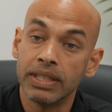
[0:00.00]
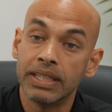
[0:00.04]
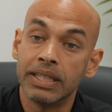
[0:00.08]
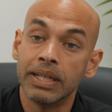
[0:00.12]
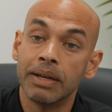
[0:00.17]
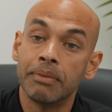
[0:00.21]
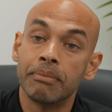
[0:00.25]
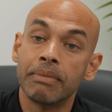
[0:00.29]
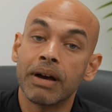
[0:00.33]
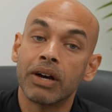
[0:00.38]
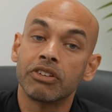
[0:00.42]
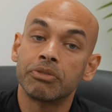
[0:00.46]
the
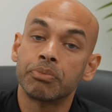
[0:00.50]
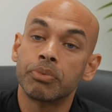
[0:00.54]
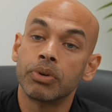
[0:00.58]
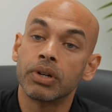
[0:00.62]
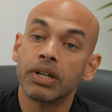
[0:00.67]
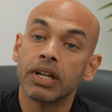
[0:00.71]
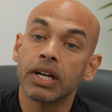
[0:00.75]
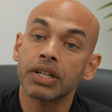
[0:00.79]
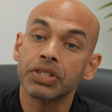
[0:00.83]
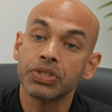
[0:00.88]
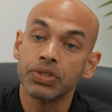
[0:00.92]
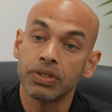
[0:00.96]
amount of
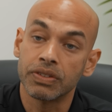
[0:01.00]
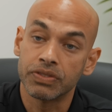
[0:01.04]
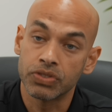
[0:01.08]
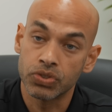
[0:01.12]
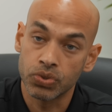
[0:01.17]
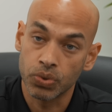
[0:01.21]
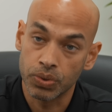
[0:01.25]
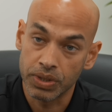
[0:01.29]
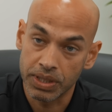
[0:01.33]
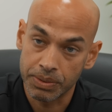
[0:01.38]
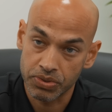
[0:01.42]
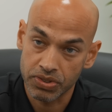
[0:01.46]
production of
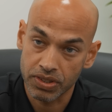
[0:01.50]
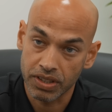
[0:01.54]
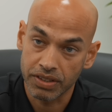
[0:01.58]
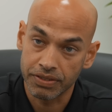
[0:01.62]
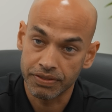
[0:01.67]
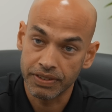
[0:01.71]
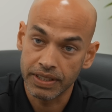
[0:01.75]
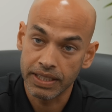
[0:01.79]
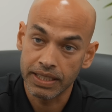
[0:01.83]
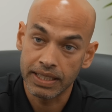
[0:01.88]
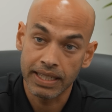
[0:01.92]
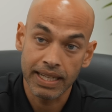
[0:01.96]
sodium
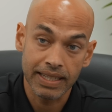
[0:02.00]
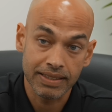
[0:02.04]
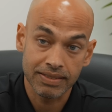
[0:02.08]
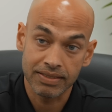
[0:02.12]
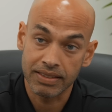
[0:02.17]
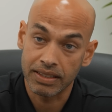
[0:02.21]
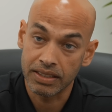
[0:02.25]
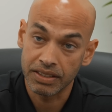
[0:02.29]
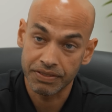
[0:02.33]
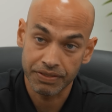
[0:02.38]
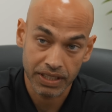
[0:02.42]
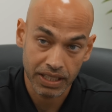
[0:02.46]
sulfate has
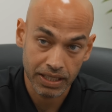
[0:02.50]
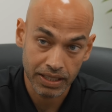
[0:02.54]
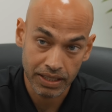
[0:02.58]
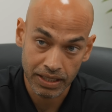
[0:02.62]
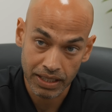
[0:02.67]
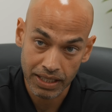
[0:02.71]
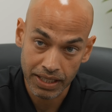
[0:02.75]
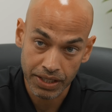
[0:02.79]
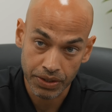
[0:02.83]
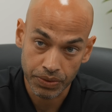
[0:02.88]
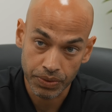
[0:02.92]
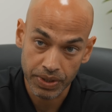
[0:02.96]

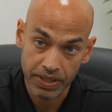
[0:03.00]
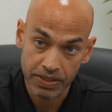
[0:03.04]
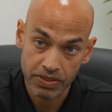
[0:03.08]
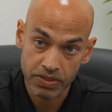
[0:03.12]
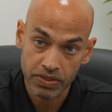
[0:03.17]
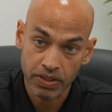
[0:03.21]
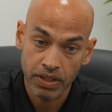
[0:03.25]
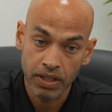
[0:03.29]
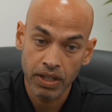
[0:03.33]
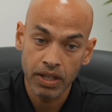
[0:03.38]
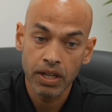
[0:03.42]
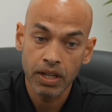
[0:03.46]
significantly increased.